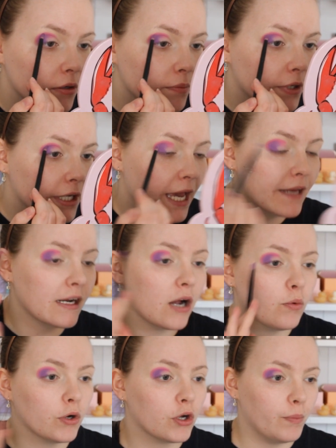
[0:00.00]
But again, I
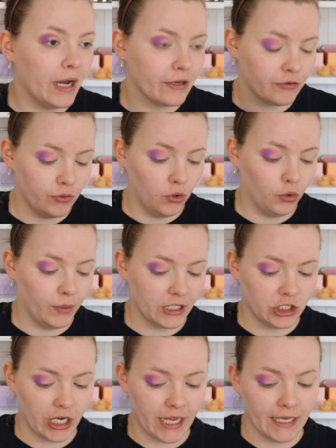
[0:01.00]
will go back through all my
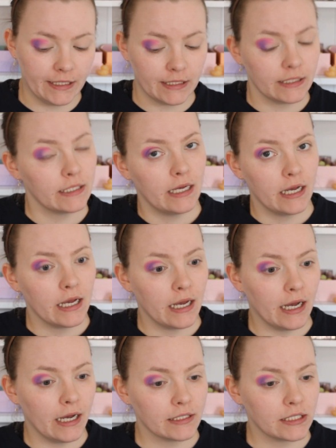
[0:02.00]
shades
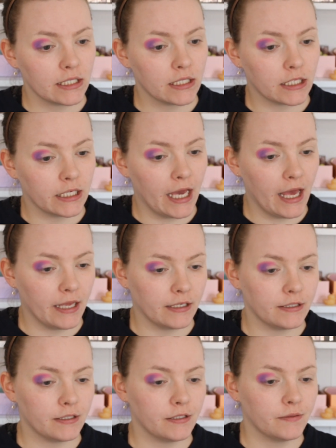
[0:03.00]
at the
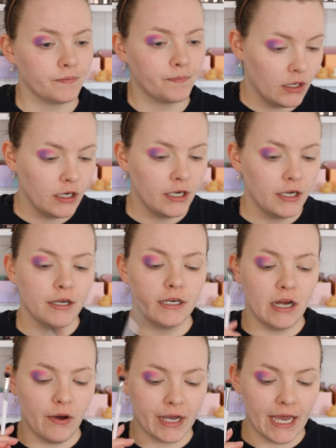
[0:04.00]
end.
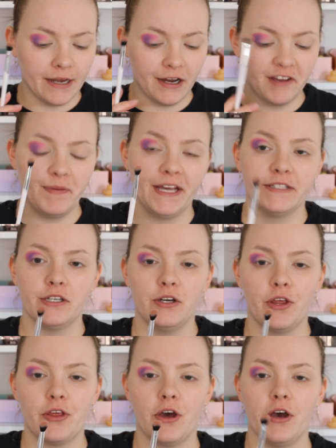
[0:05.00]
Now again, I've picked
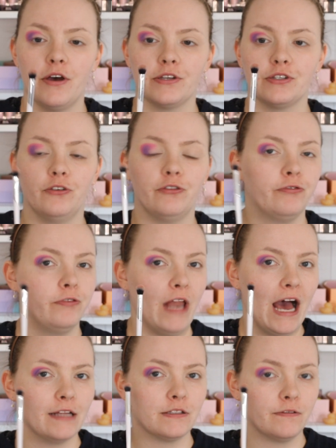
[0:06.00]
another sort of
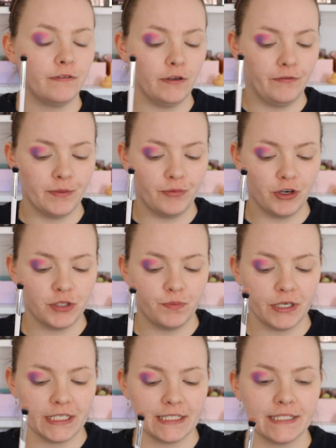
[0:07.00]
flat, fluffy brush,
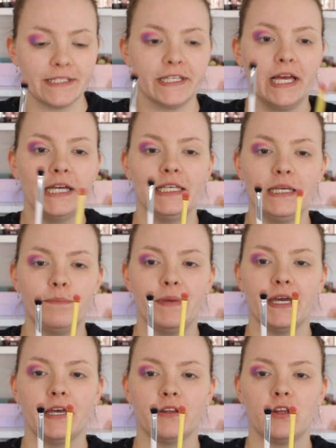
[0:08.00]
but it's slightly
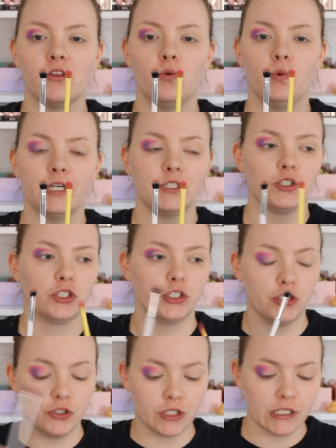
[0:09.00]
bigger than the one I just
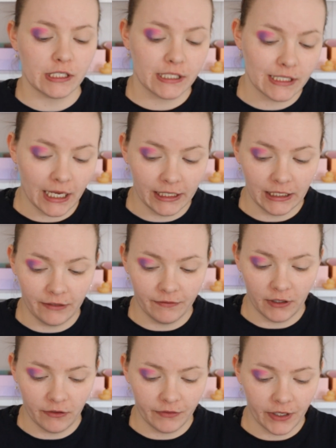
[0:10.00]
used and slightly
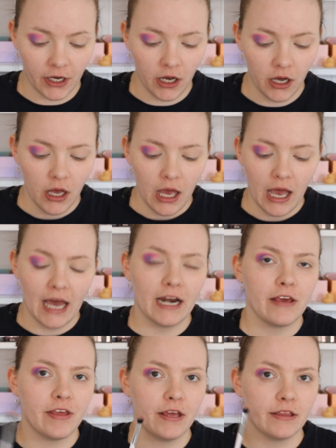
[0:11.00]
fluffier. And
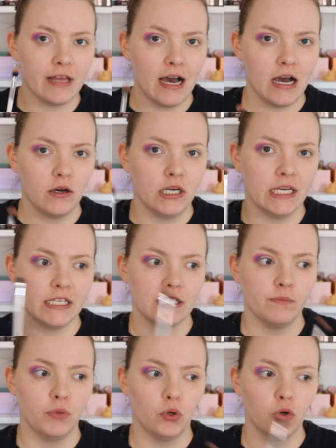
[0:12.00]
I think that is
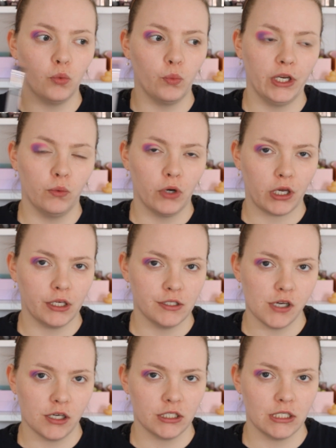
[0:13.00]
important when you're working
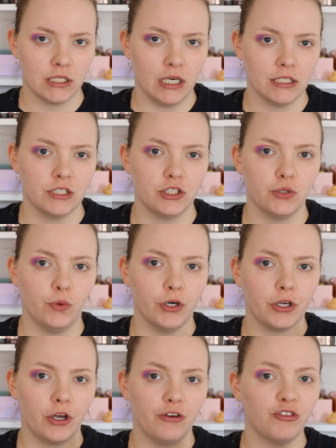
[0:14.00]
darkest to lightest. You
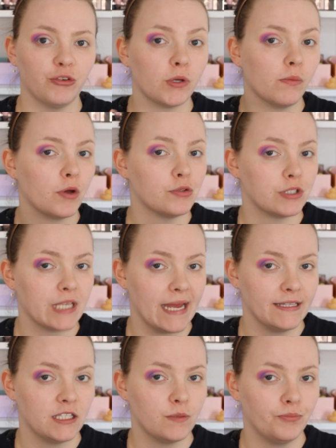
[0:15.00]
want to go from your most
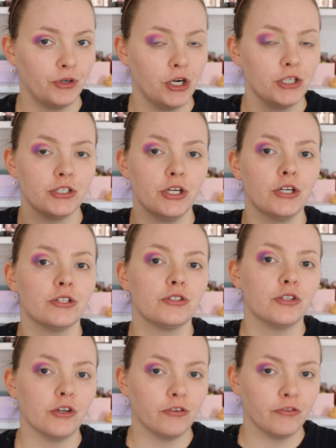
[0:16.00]
dense brush
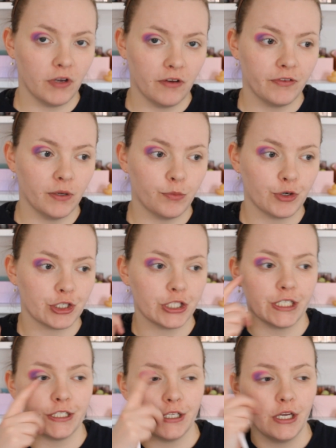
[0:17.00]
to your fluffier
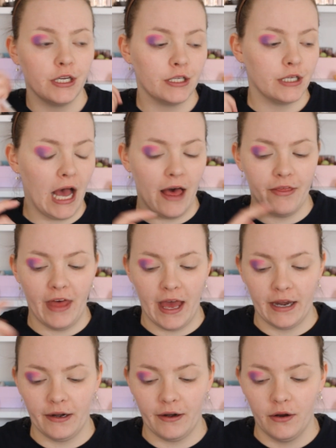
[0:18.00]
brushes and
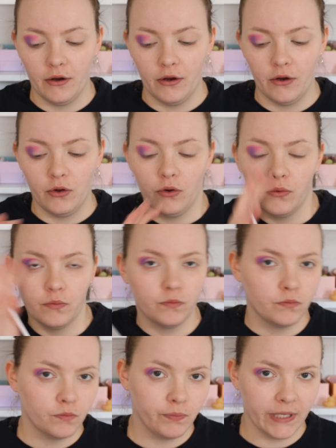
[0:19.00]
then
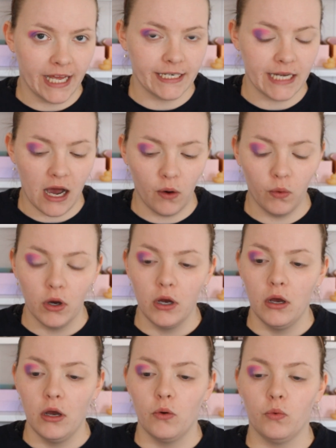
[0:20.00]
blend
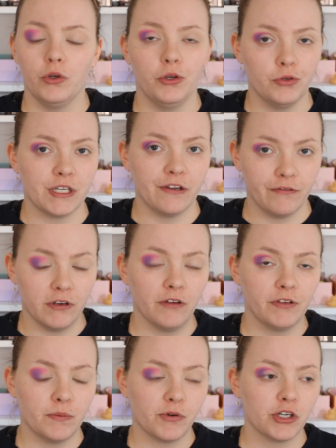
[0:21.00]
out using
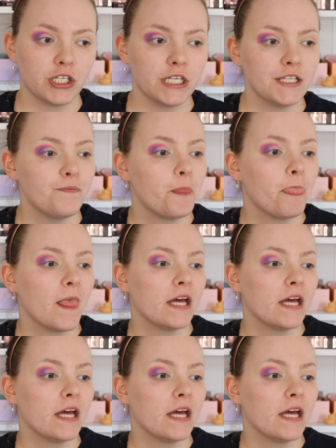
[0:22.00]
fluffy brushes.